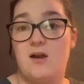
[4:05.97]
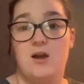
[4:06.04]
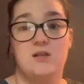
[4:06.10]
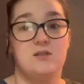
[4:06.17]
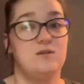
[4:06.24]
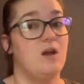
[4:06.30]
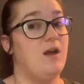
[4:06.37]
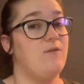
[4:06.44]
I
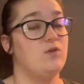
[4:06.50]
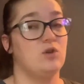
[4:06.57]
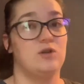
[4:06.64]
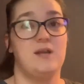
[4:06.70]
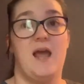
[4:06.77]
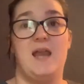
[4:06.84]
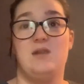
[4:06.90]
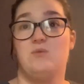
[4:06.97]
haven't
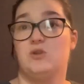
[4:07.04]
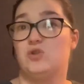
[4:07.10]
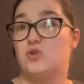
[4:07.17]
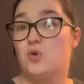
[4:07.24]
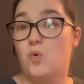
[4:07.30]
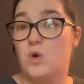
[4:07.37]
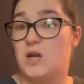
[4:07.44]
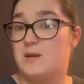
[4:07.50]
heard anyone
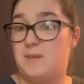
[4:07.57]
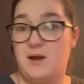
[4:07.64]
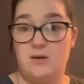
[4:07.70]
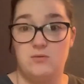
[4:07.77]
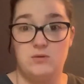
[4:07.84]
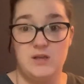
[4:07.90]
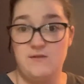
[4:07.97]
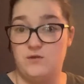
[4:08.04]
talking
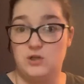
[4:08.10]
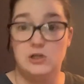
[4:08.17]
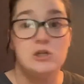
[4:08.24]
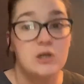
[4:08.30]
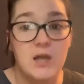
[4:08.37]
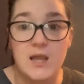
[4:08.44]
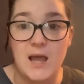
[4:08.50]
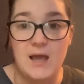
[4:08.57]
about even
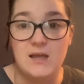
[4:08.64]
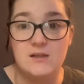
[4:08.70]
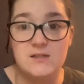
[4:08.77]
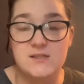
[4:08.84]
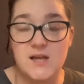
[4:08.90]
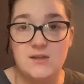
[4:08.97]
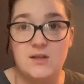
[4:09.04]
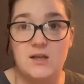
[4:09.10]
looking at it to
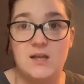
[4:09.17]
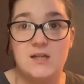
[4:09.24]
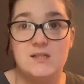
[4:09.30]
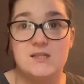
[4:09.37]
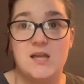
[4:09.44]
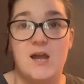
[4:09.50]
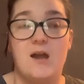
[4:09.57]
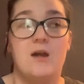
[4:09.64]
send their kids
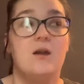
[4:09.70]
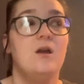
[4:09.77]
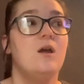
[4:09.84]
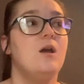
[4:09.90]
there.